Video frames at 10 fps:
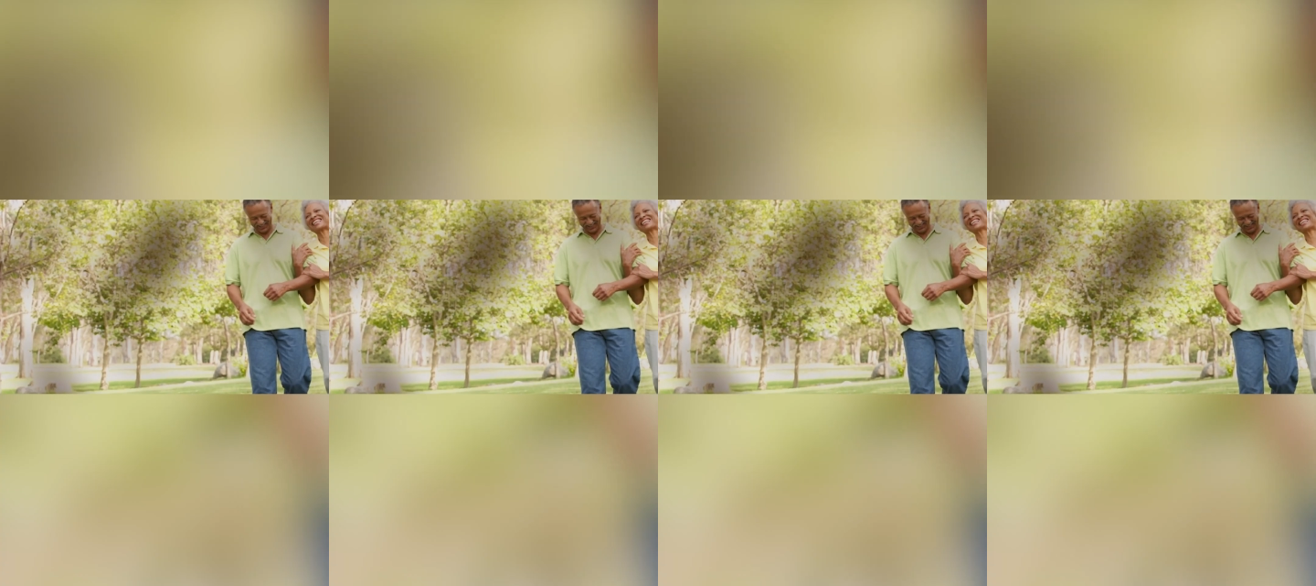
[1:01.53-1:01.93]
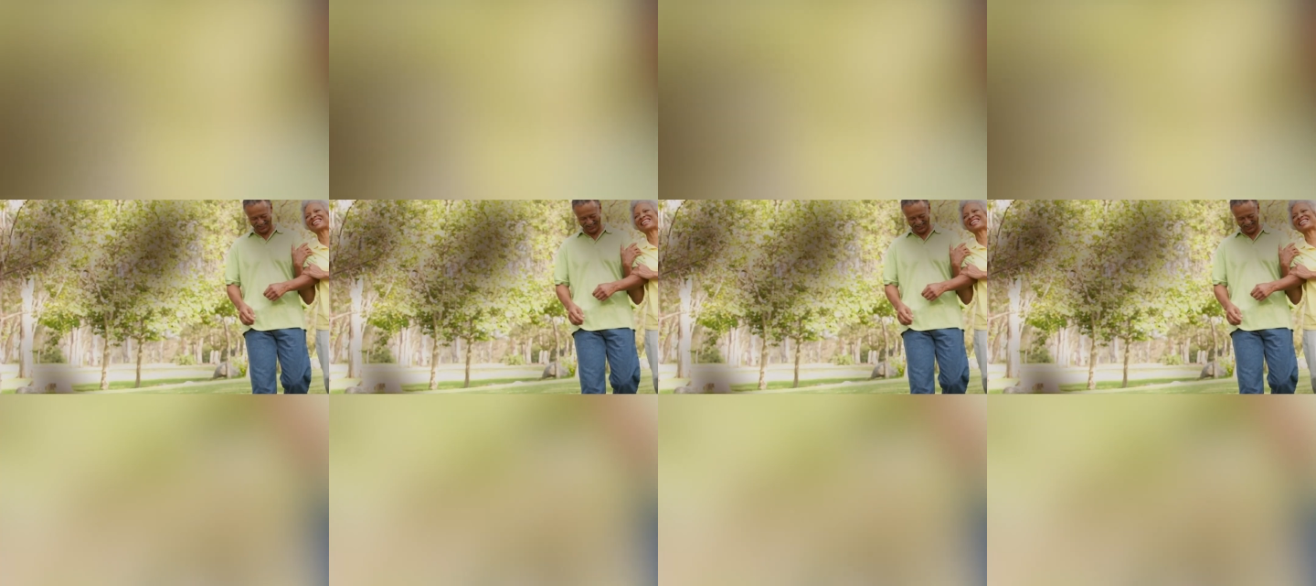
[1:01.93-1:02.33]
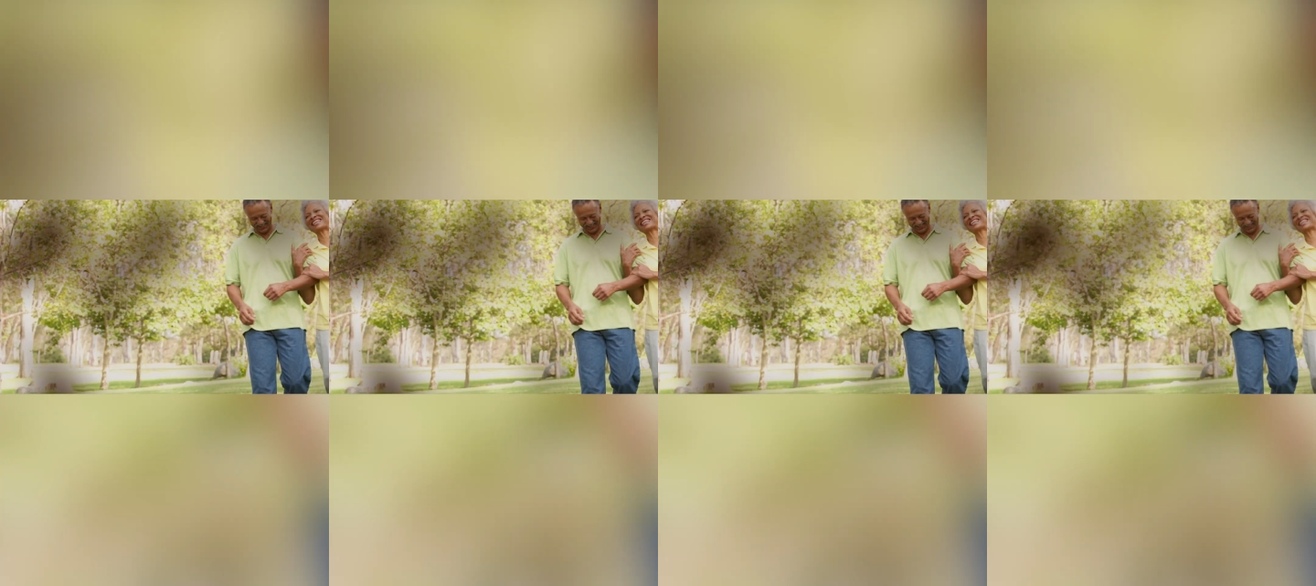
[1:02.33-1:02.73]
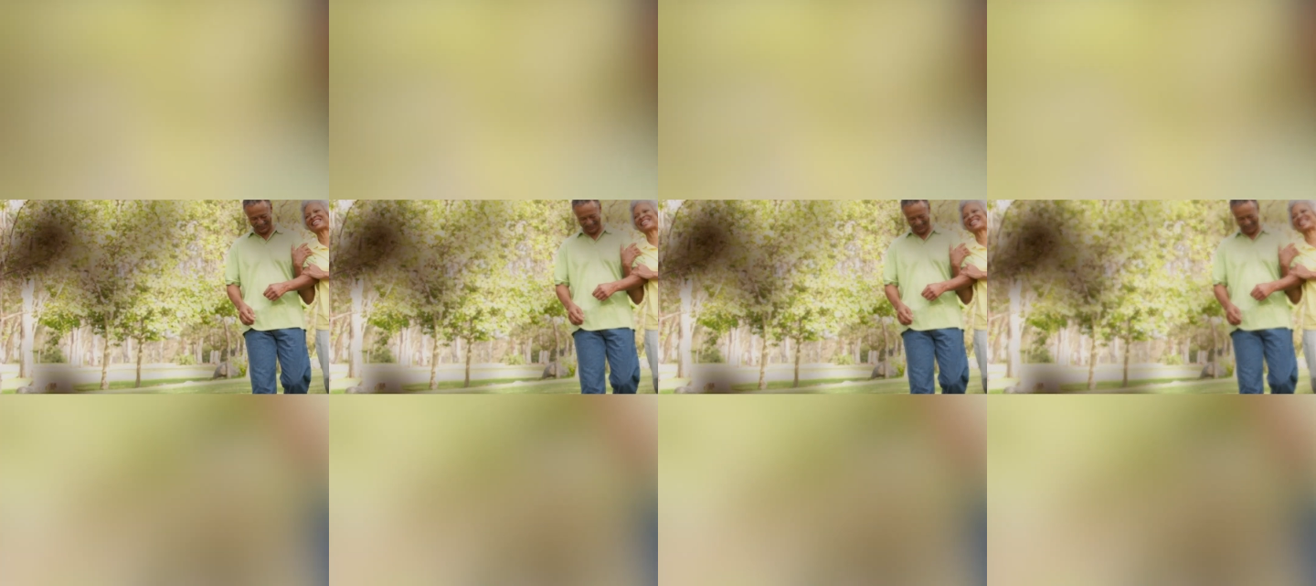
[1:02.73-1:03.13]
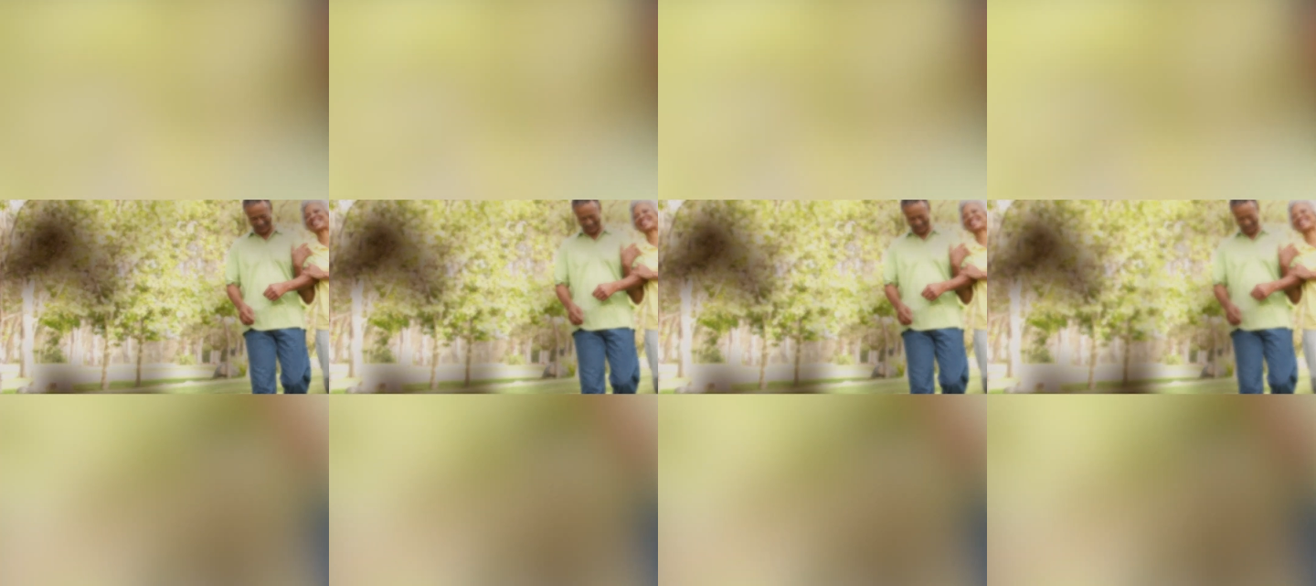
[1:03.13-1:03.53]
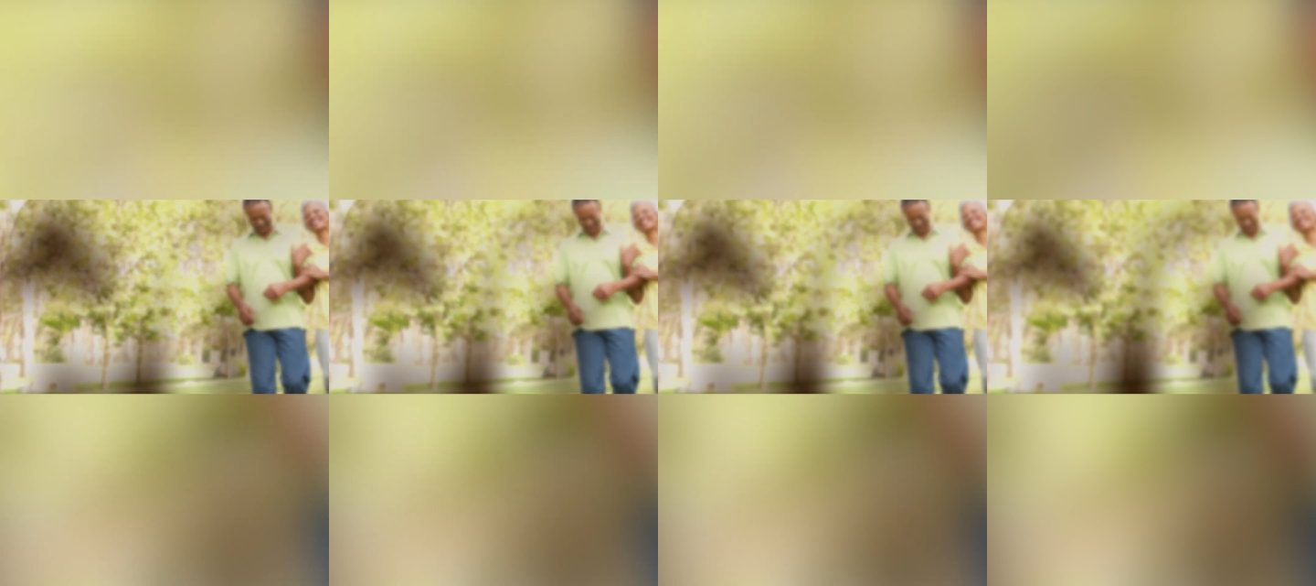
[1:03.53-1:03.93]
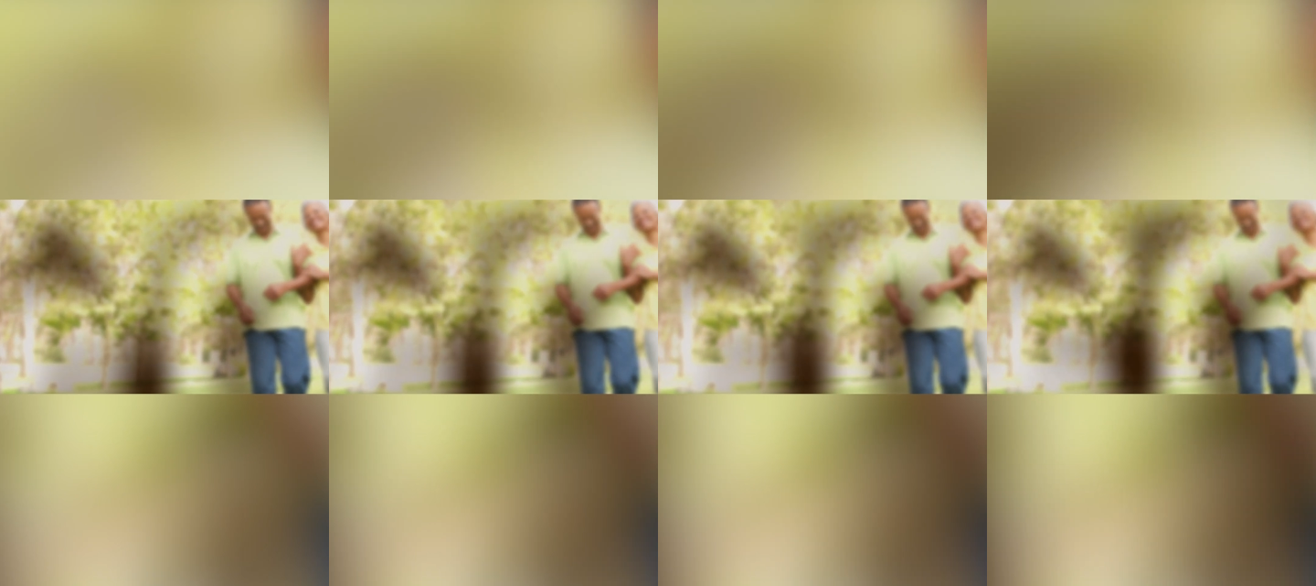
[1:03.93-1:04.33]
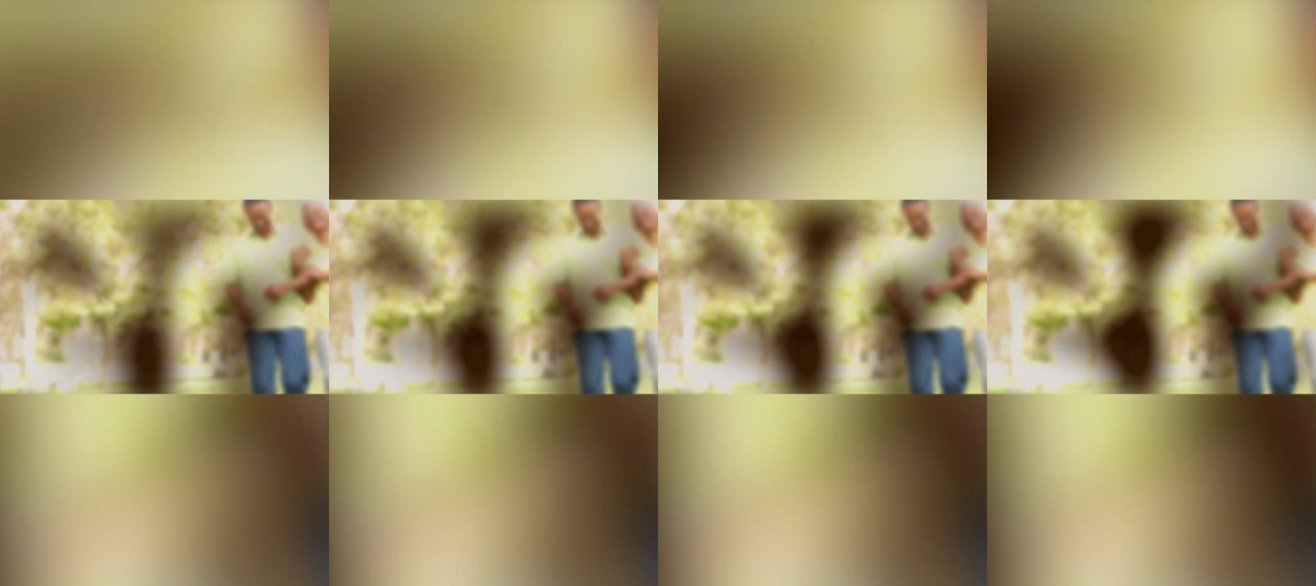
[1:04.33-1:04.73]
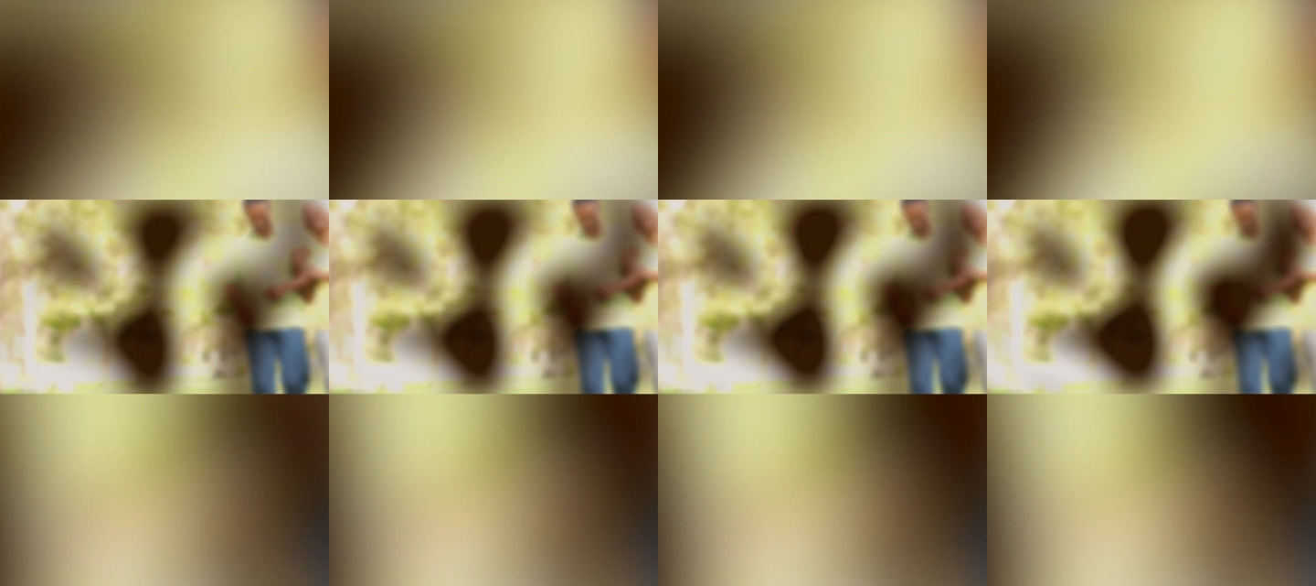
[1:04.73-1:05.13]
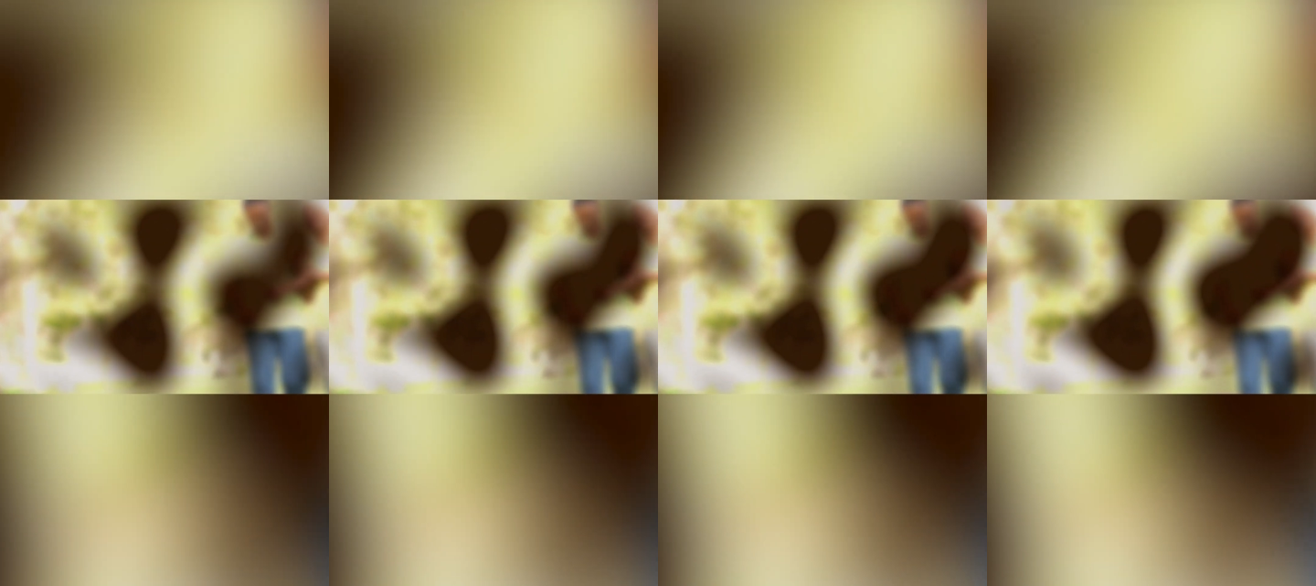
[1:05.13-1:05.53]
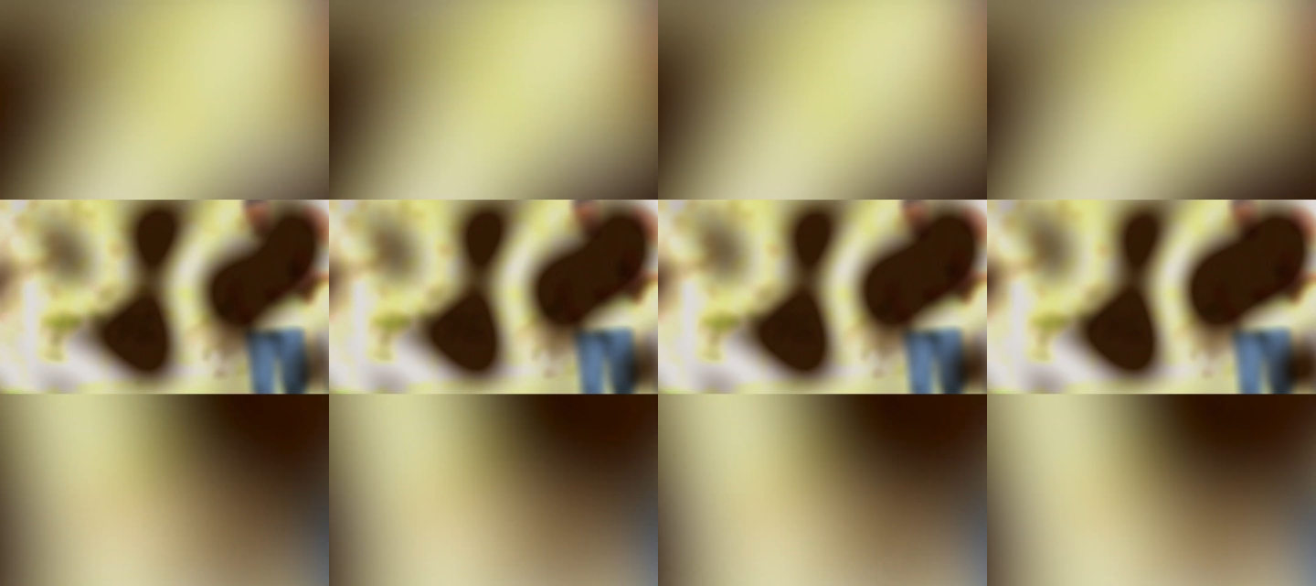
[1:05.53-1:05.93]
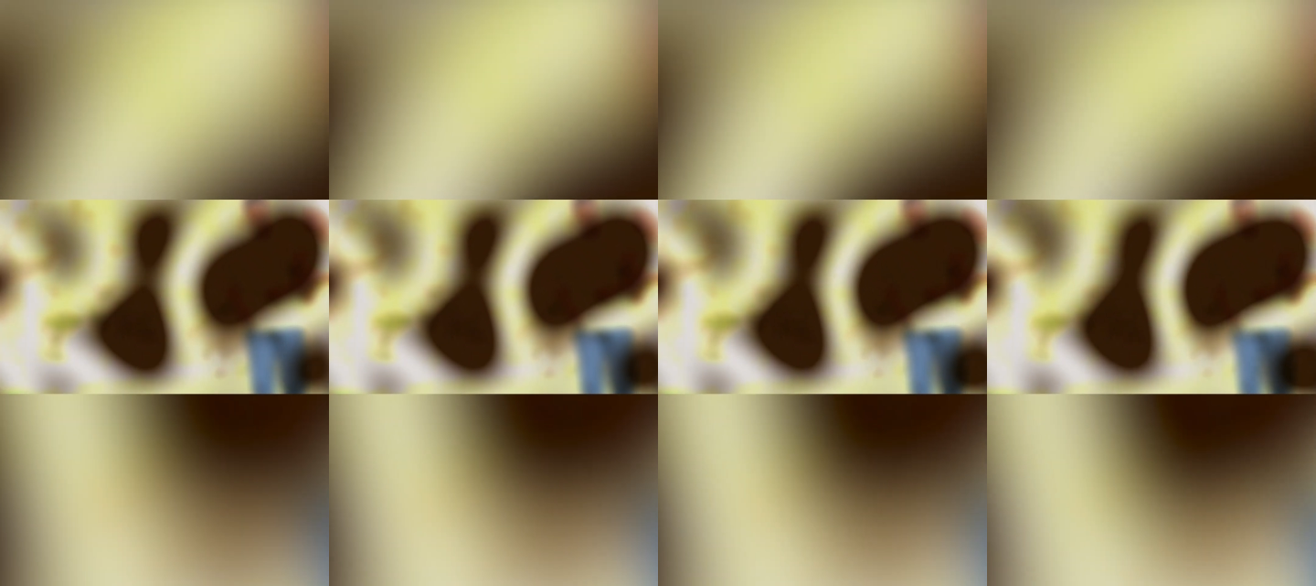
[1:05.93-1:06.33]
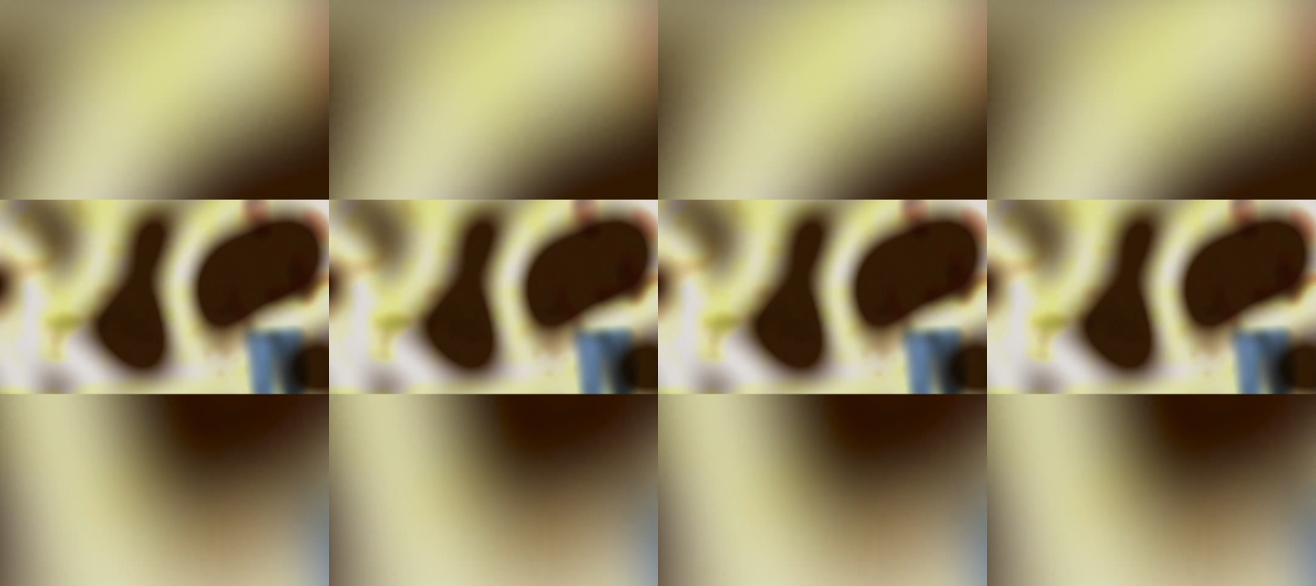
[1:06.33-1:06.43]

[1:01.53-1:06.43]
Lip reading: (no speaker visible)